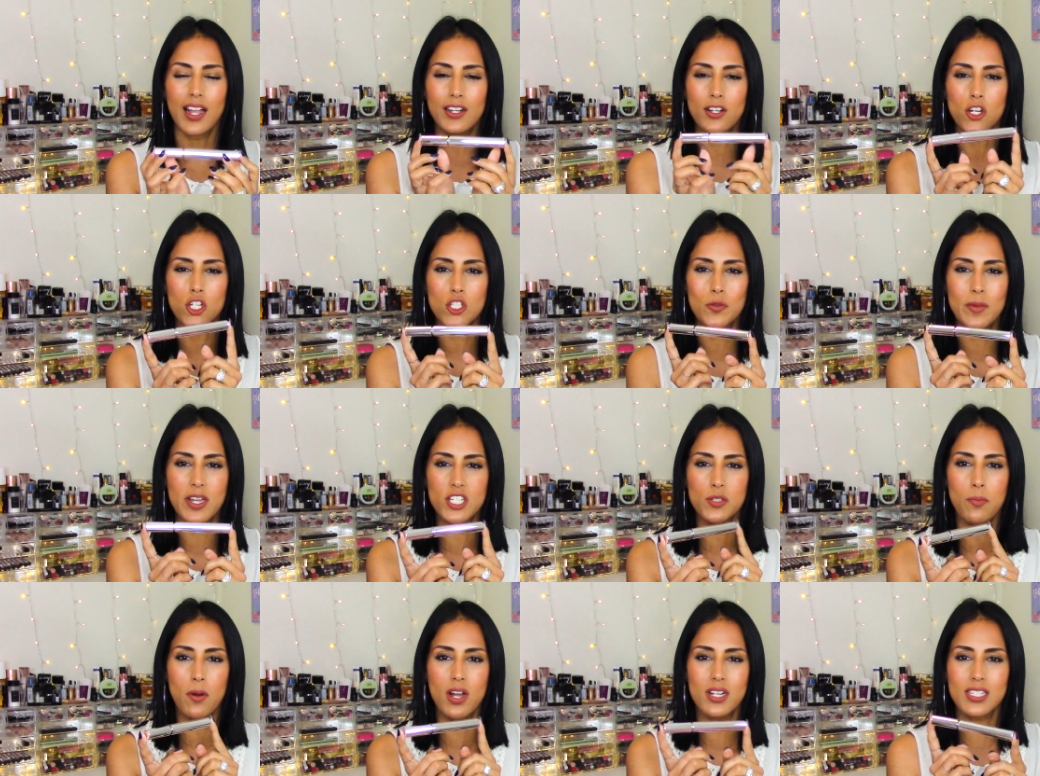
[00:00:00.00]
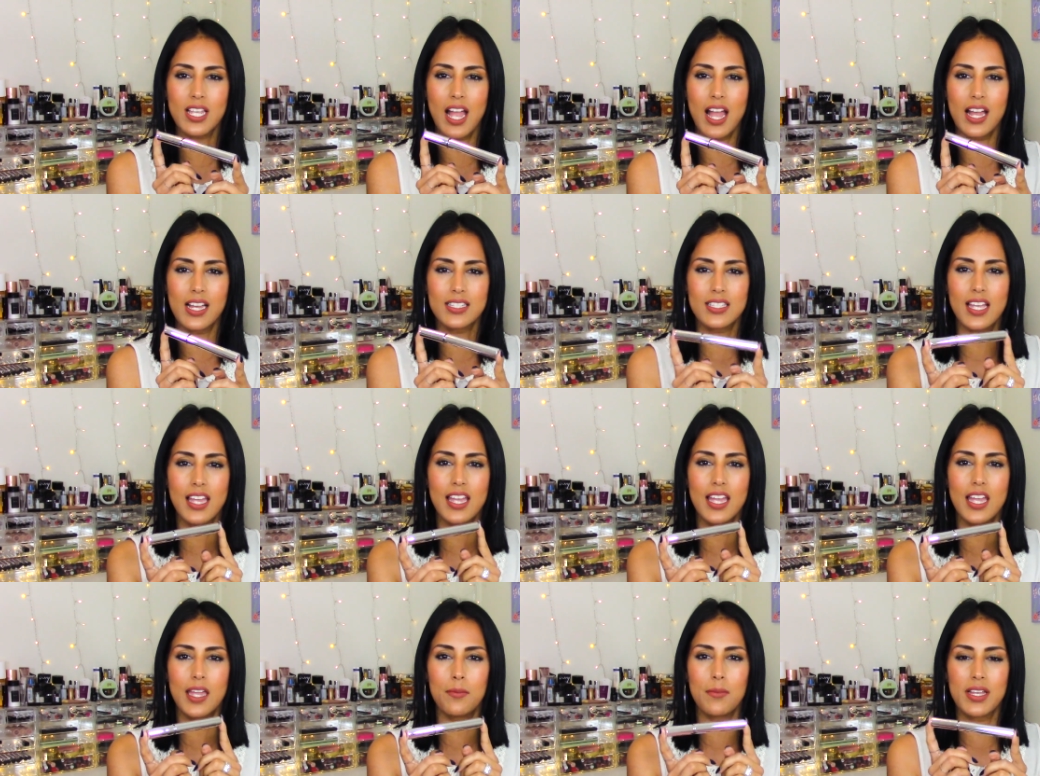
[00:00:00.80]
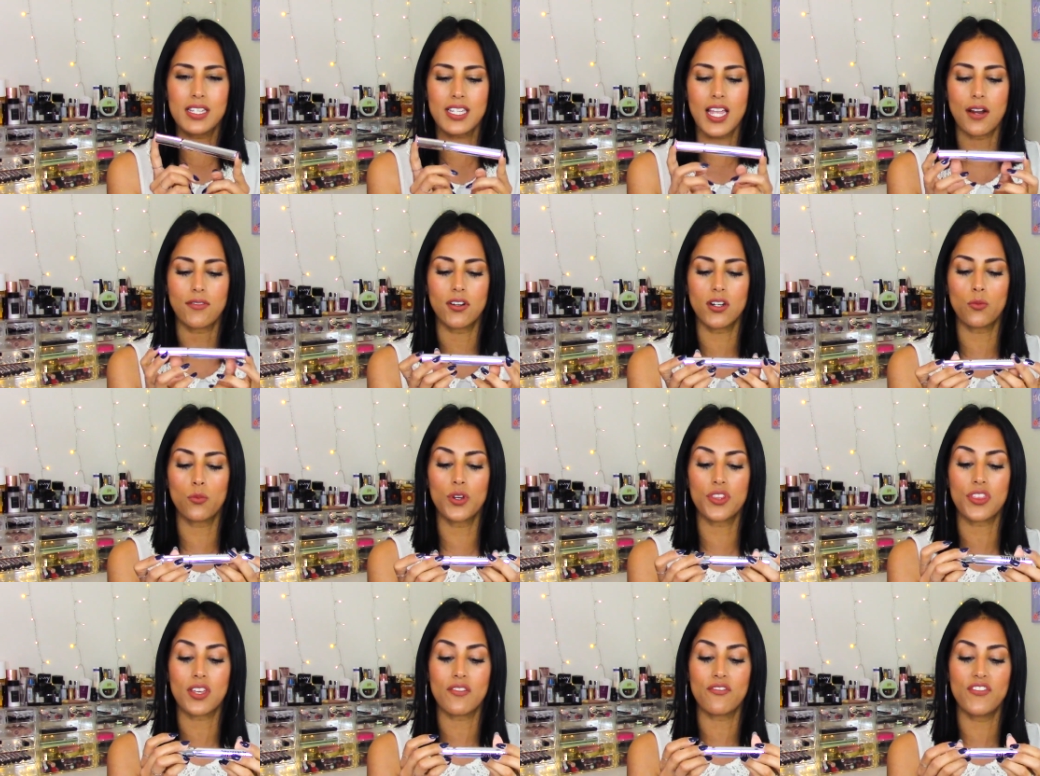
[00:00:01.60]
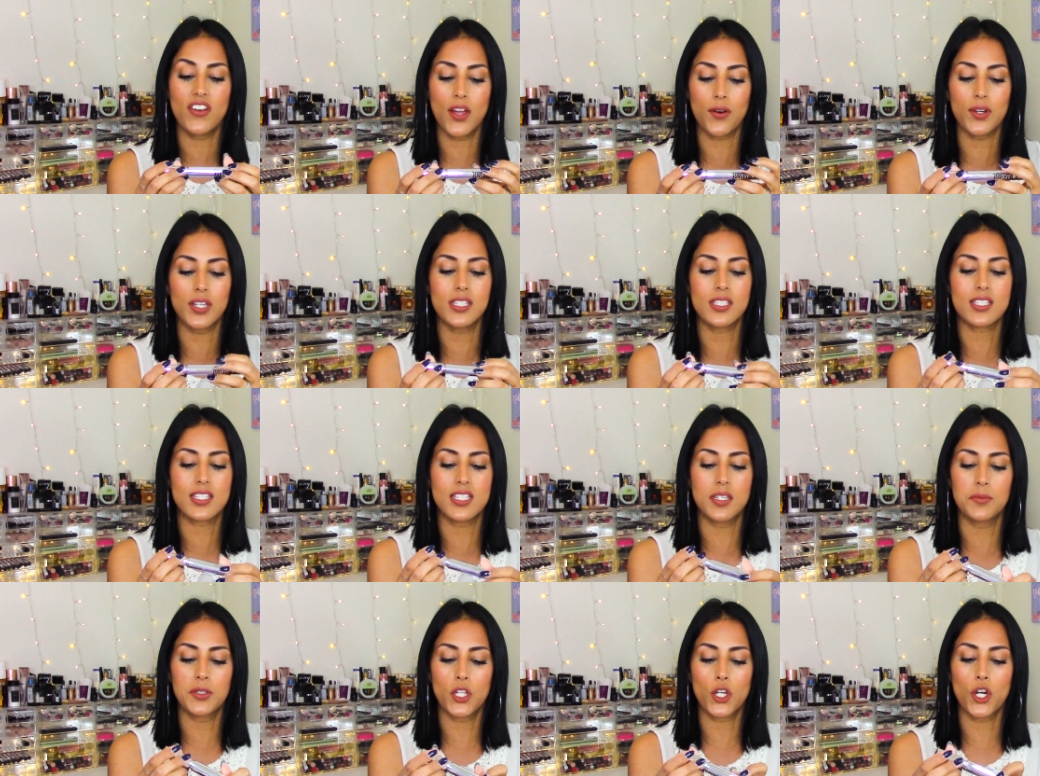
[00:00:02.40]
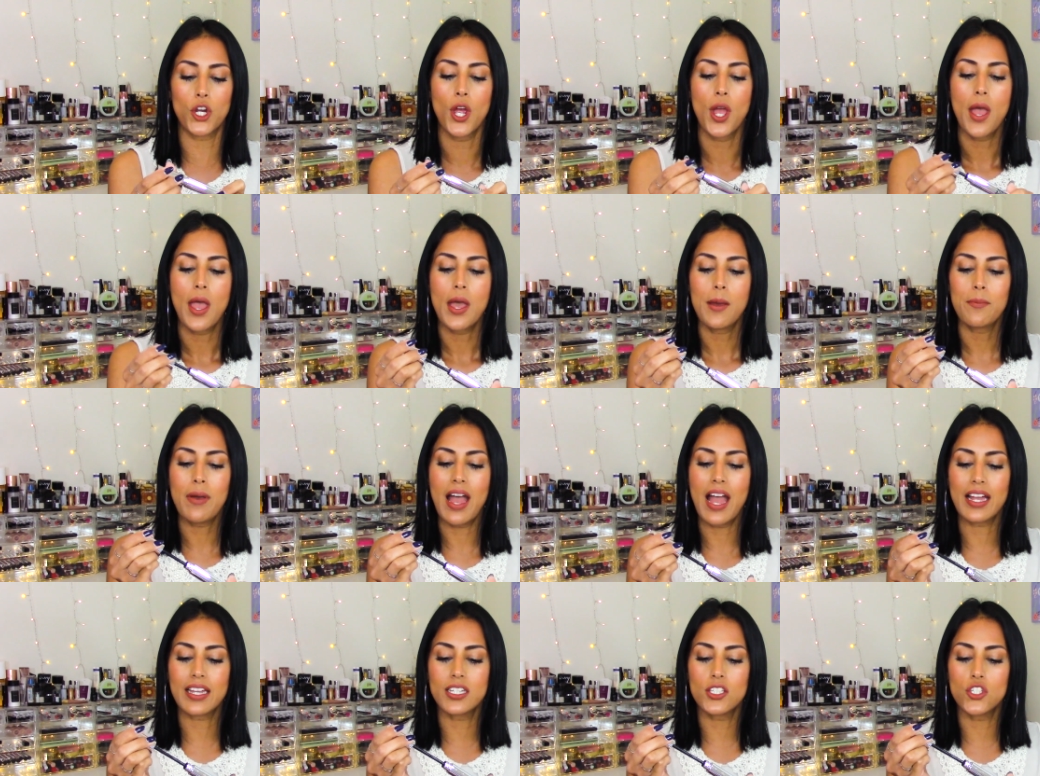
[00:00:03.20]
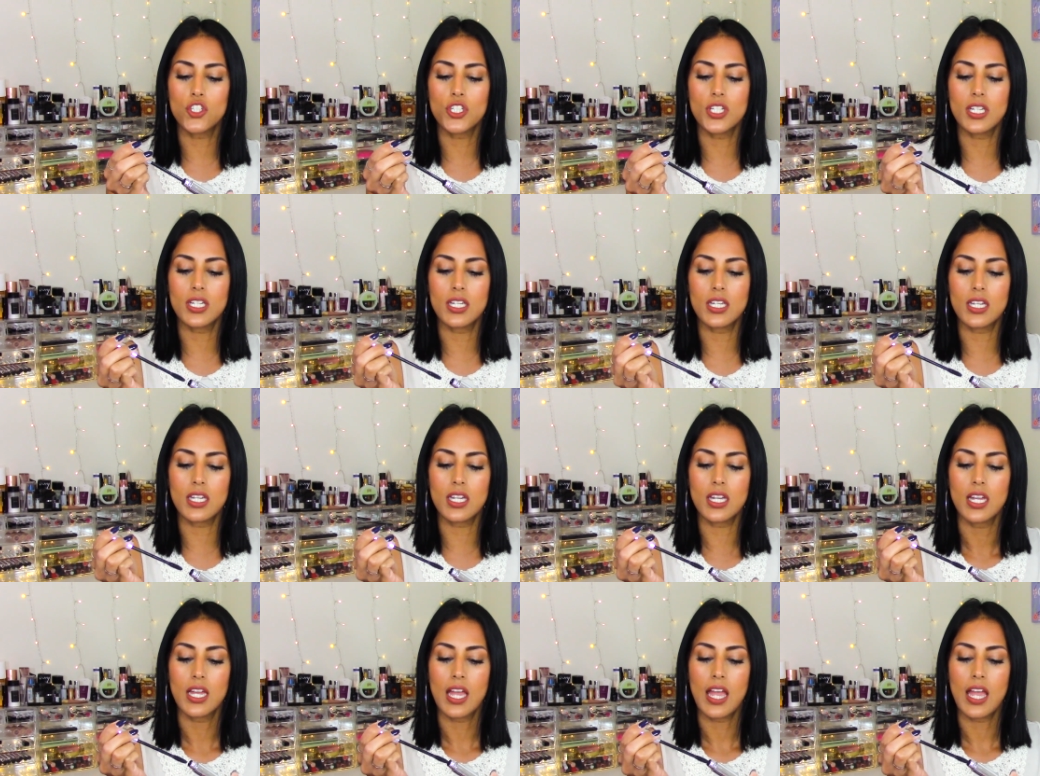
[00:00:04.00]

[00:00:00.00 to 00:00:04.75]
I know Smashbox has a mascara with very similar packaging